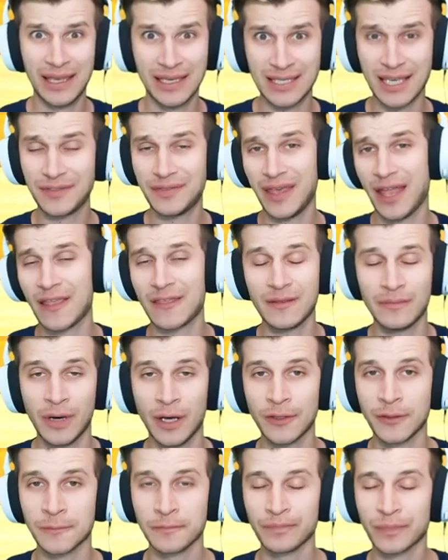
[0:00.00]
is at the end of the
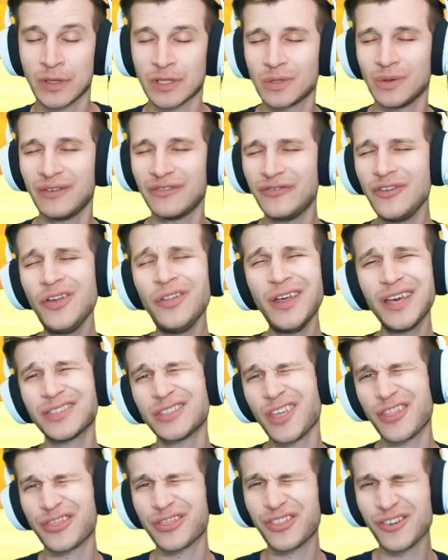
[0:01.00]
month. So I feel like
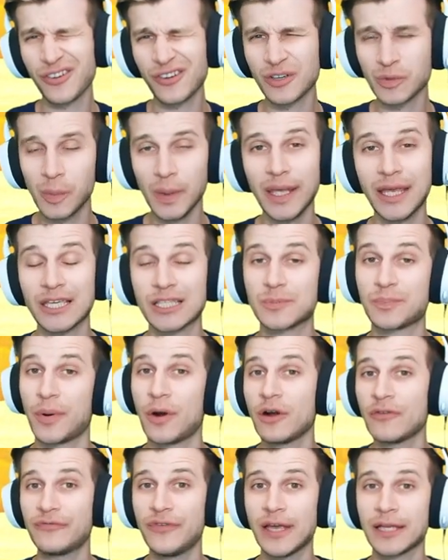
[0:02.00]
the third week is
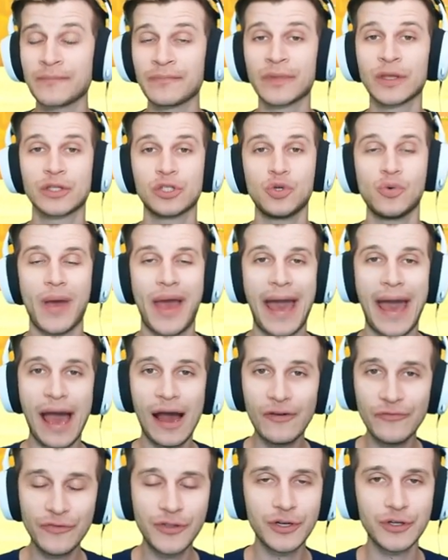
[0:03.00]
perfect to
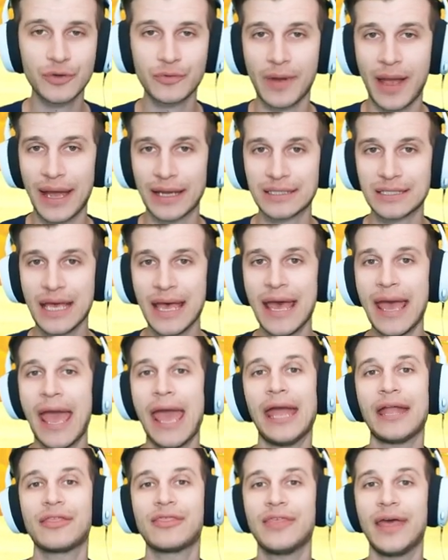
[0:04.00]
have the direct
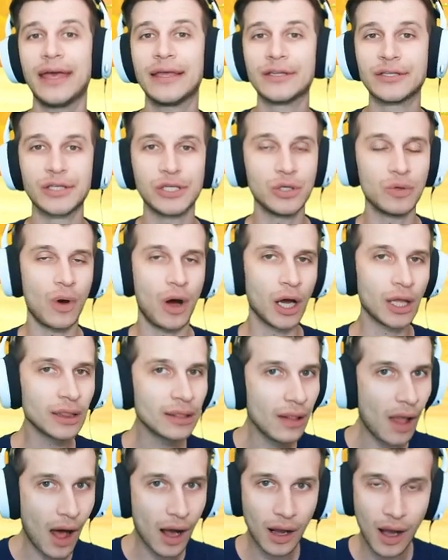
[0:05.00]
and then to
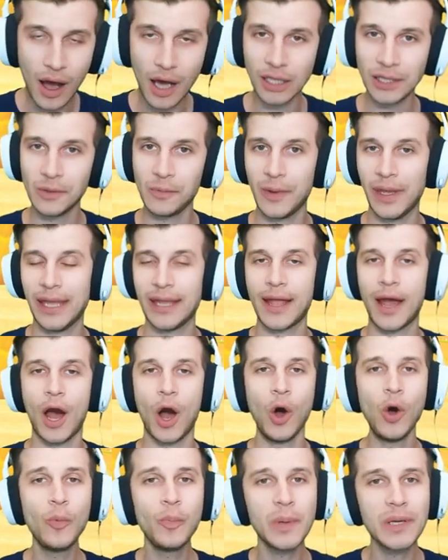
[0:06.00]
unlock Halloween,
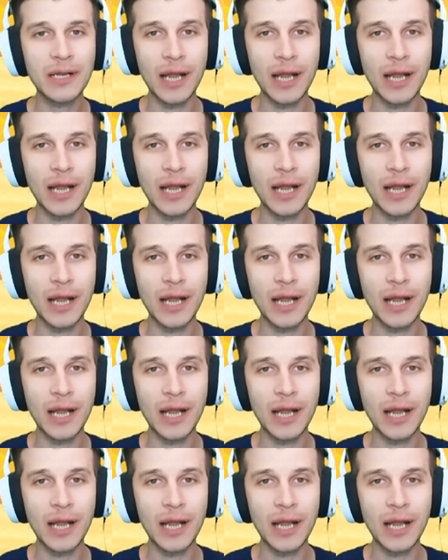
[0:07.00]
open